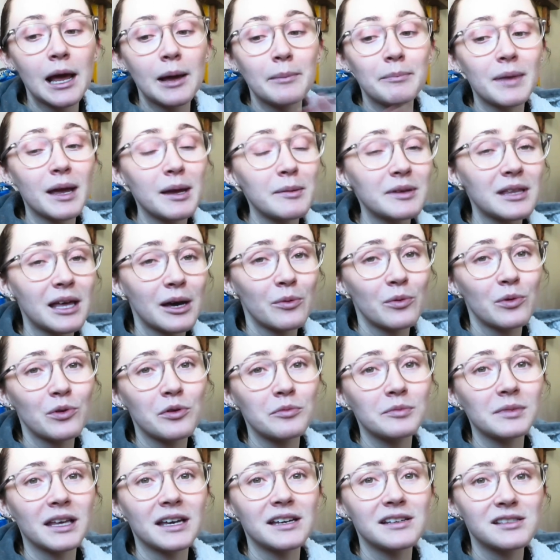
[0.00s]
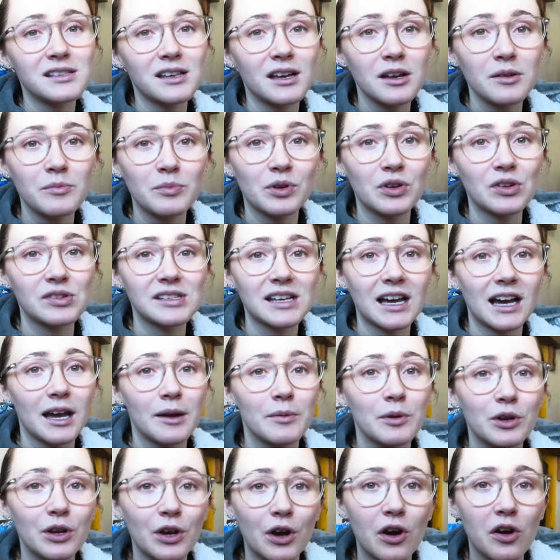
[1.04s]
Maybe that will come later because I am
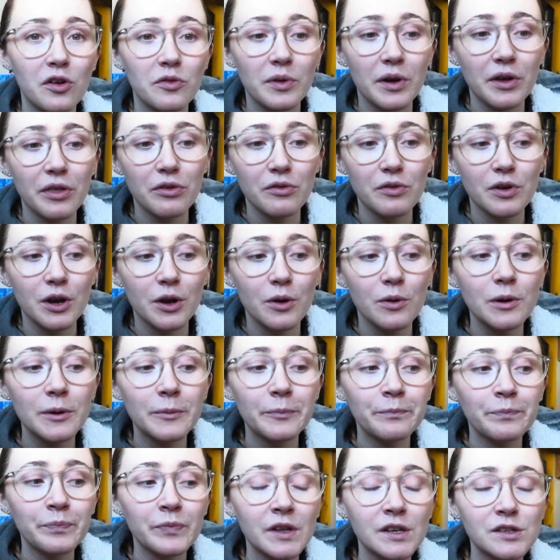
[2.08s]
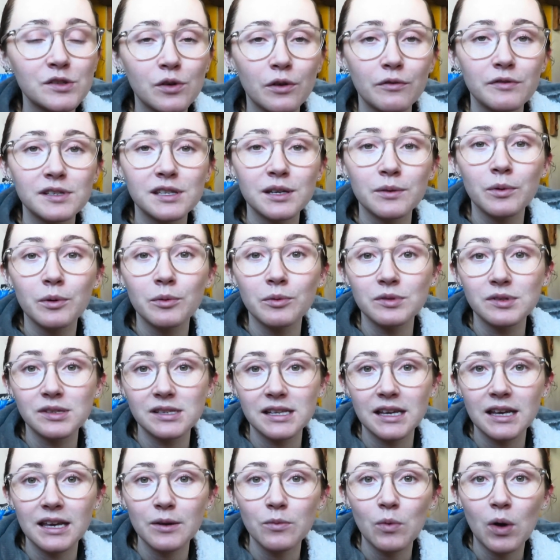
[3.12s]
only halfway through. So obviously we will
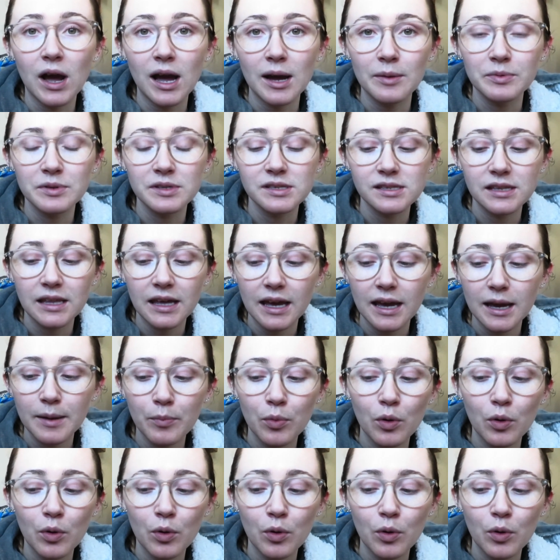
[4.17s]
see what happens there.